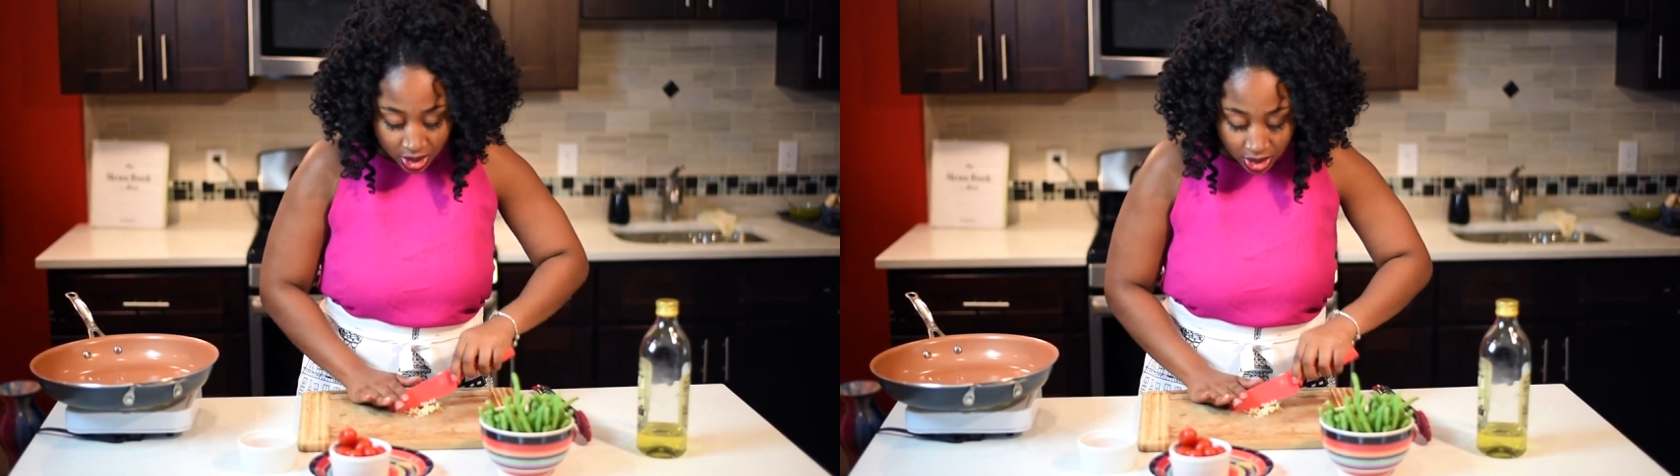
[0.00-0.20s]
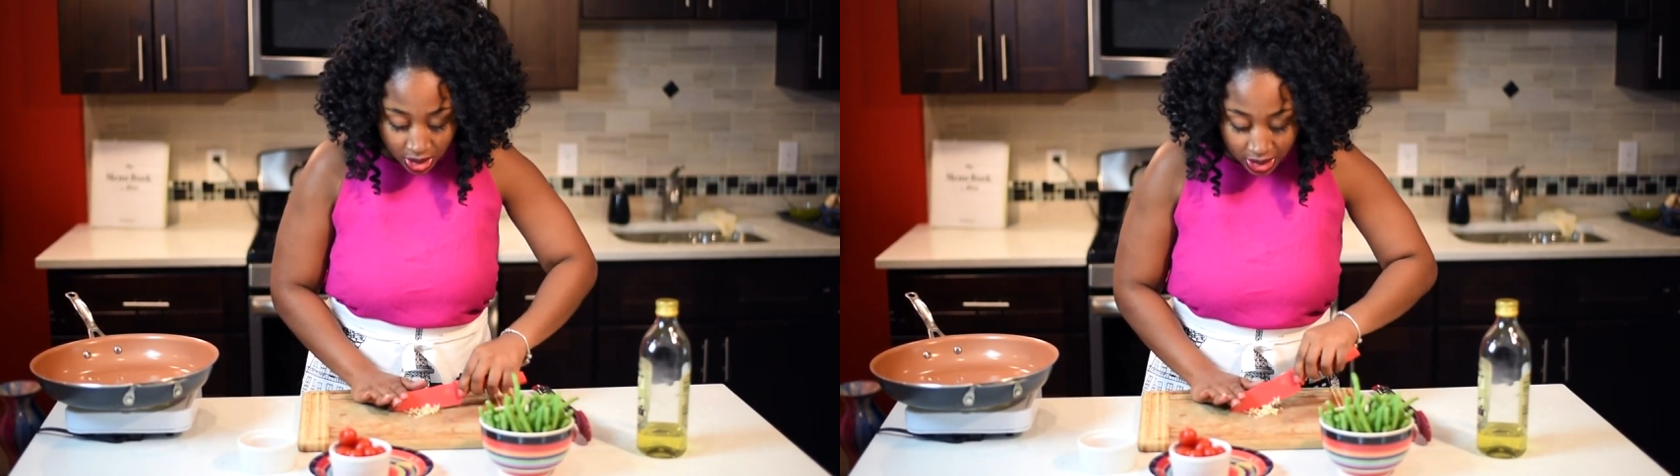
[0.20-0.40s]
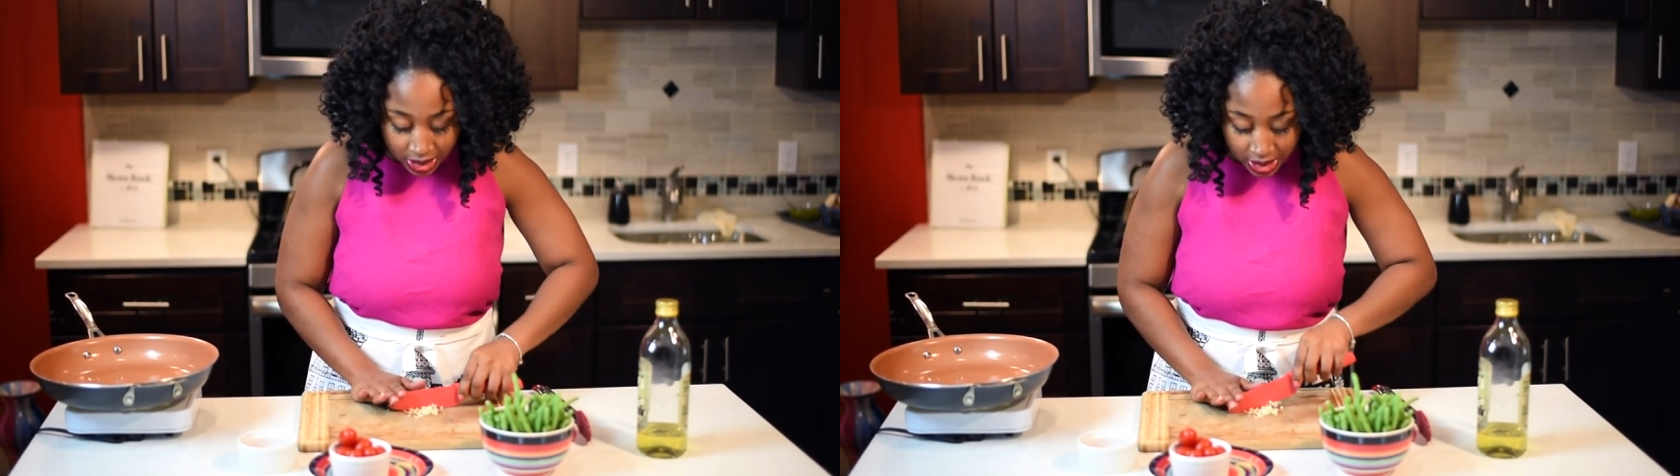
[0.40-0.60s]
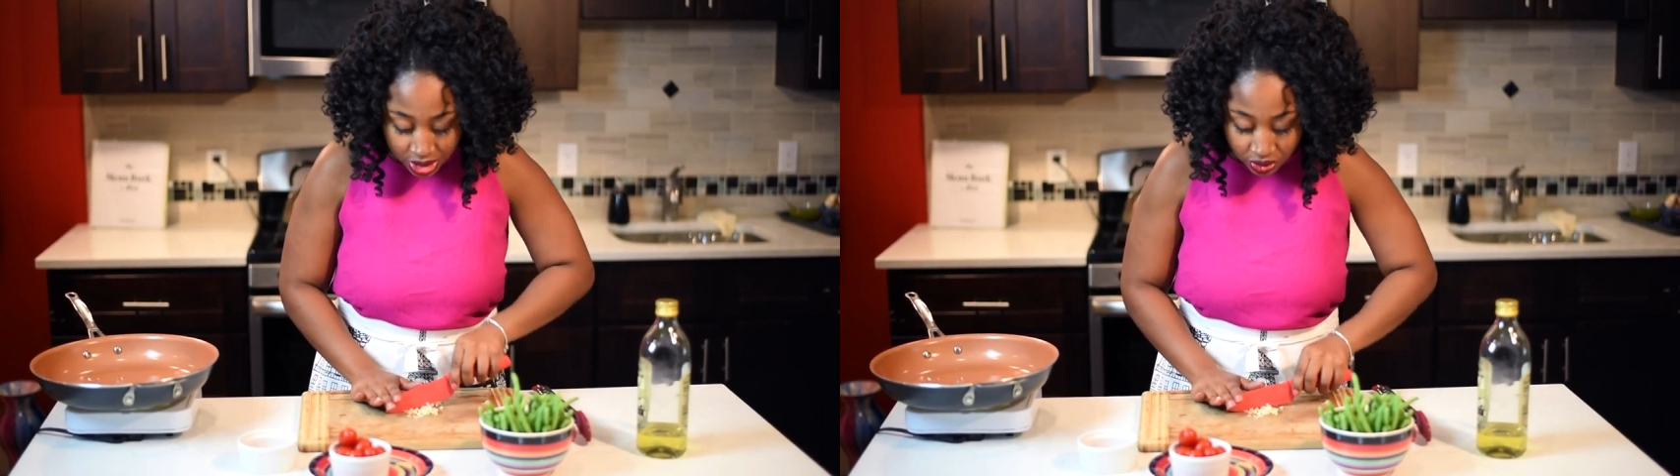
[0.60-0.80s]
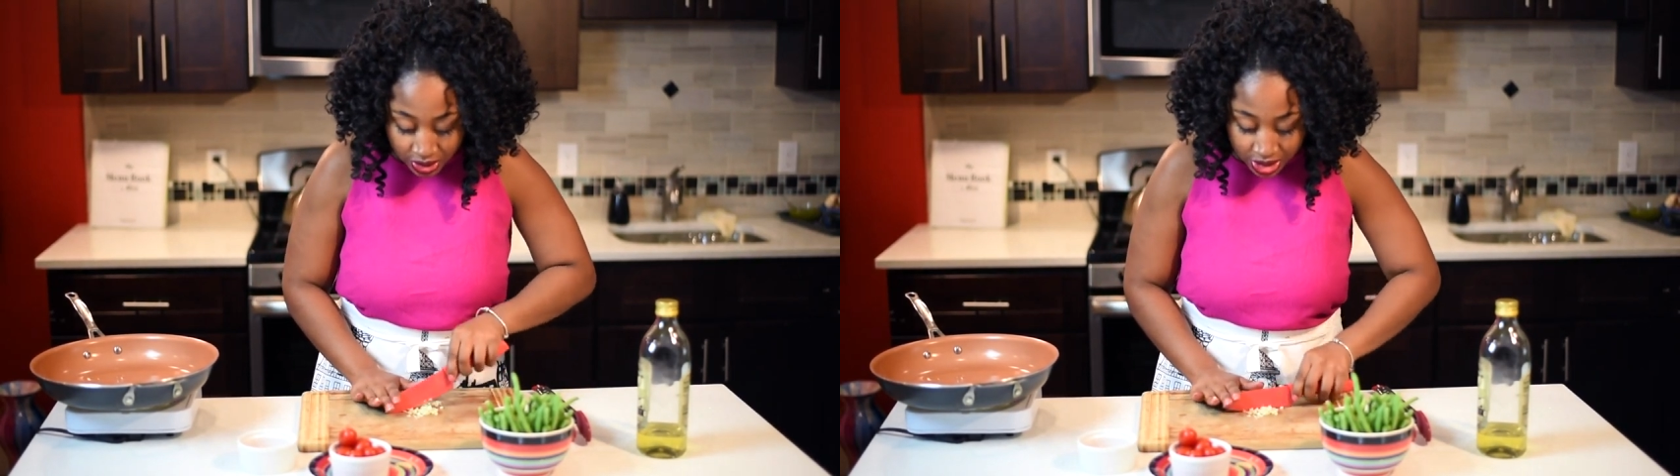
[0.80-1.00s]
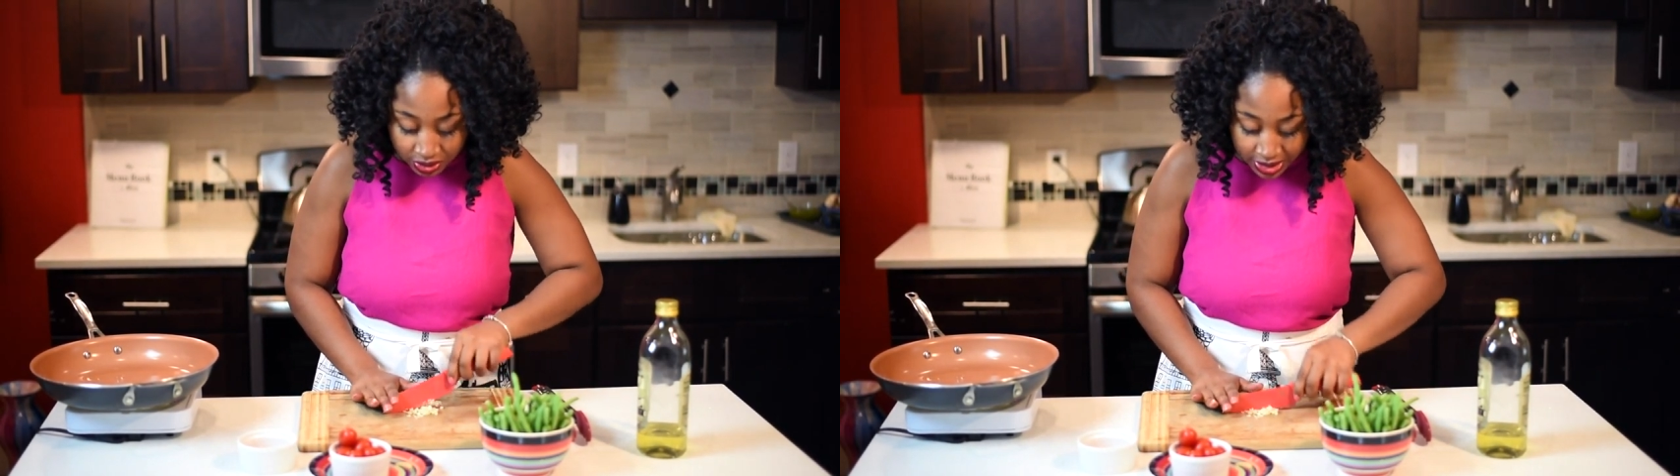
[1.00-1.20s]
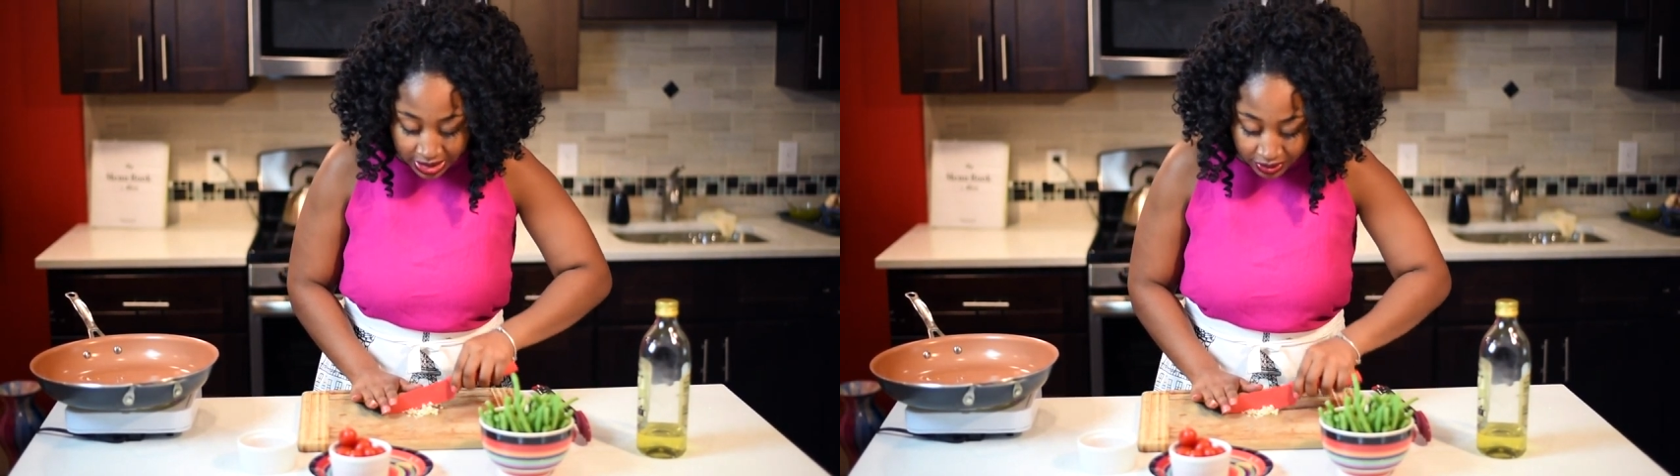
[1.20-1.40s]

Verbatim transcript: garlic is really, really,